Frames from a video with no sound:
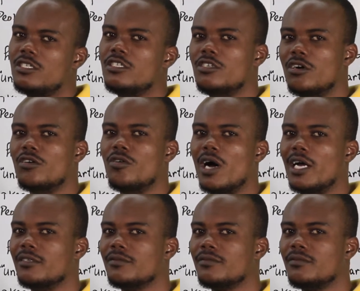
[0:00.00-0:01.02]
Don't cry.
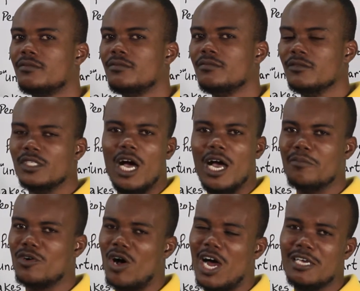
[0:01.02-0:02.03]
I'm
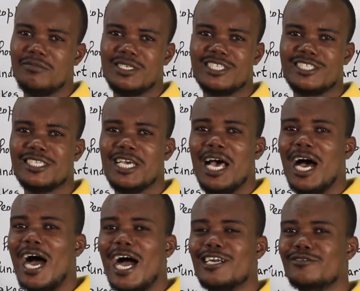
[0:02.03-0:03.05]
crying because
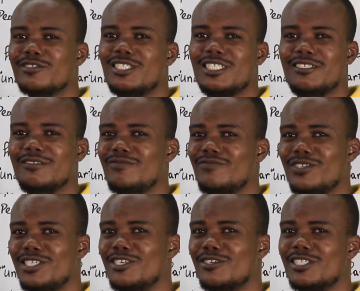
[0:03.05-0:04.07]
I don't see
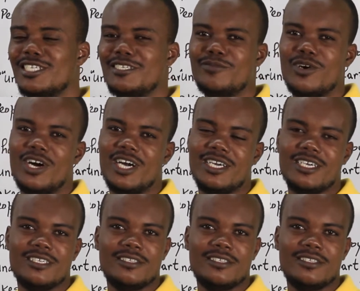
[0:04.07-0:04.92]
videos anymore.